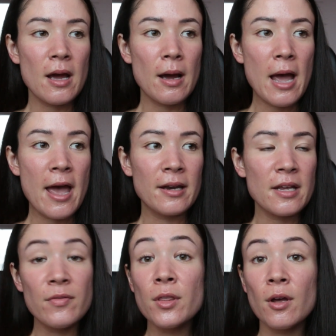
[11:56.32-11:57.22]
and
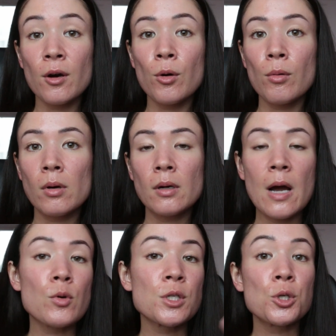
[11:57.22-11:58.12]
even though
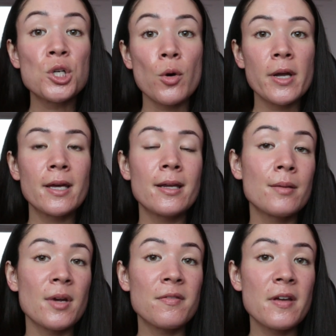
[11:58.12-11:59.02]
I wasn't showing it
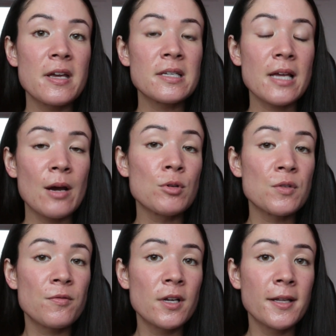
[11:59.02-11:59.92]
in my face, I was
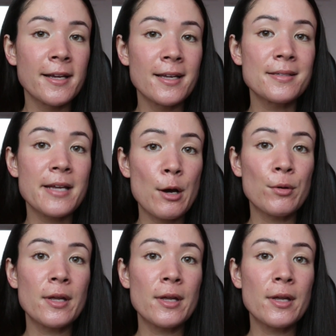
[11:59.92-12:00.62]
feeling it down